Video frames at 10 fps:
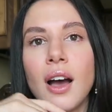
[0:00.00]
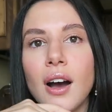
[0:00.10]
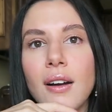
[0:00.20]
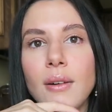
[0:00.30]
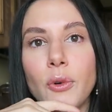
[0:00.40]

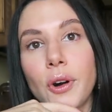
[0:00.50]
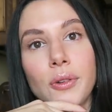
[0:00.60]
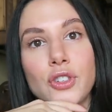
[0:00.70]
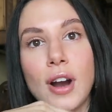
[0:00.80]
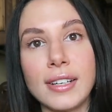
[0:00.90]
um,
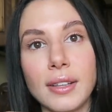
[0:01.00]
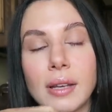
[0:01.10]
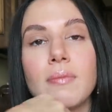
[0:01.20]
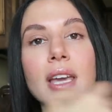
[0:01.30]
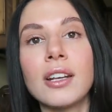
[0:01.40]
or trying to
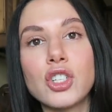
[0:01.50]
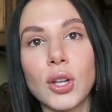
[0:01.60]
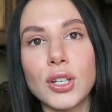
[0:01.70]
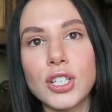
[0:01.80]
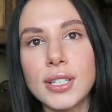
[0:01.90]
like manage
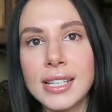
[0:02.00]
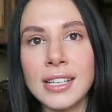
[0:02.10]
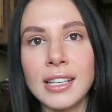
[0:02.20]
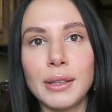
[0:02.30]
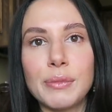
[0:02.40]
large
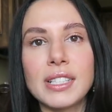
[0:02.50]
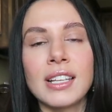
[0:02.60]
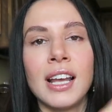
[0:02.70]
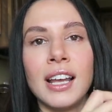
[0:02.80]
teams.